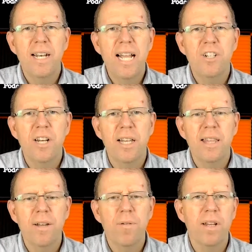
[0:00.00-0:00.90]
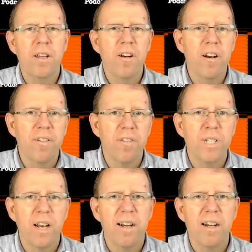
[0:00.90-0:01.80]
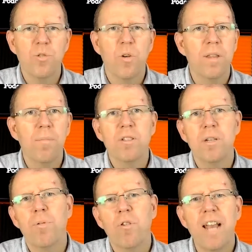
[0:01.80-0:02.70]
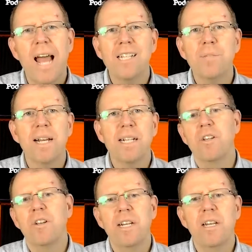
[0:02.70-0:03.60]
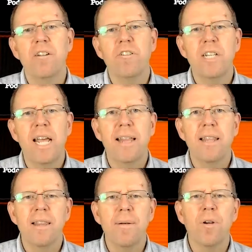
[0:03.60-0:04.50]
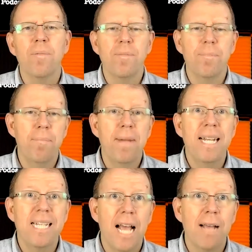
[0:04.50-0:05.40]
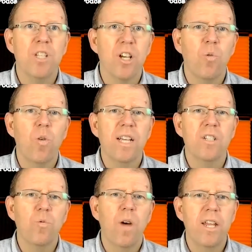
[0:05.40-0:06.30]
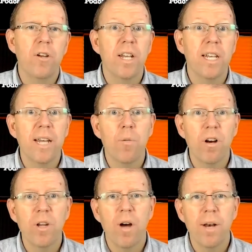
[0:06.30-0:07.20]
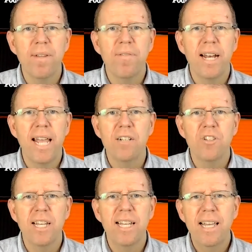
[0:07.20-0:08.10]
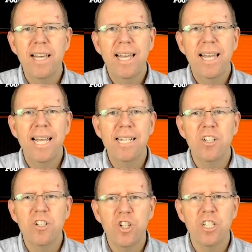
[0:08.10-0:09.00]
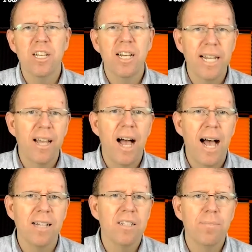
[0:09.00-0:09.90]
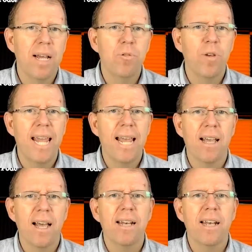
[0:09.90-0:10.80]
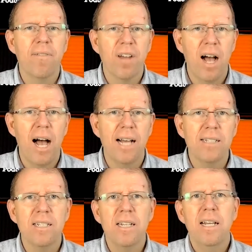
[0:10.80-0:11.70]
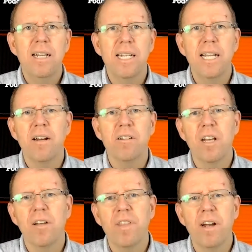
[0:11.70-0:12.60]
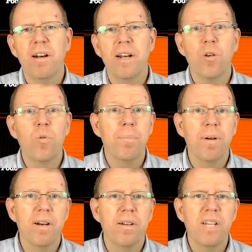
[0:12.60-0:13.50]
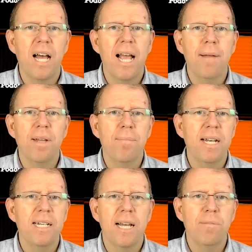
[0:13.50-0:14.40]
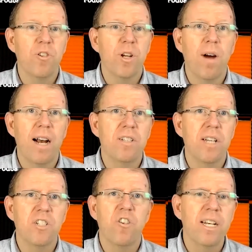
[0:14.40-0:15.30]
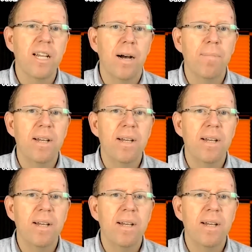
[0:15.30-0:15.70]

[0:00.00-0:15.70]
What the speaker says: Nation, I think what you're hearing from Sarah here is one of the most important aspects that you need to understand, that many times the quickest way you can get where you want to be financially isn't just cutting costs. Sometimes we can't cut enough costs to get ourselves there in a quick period of time, that many times requires extra income.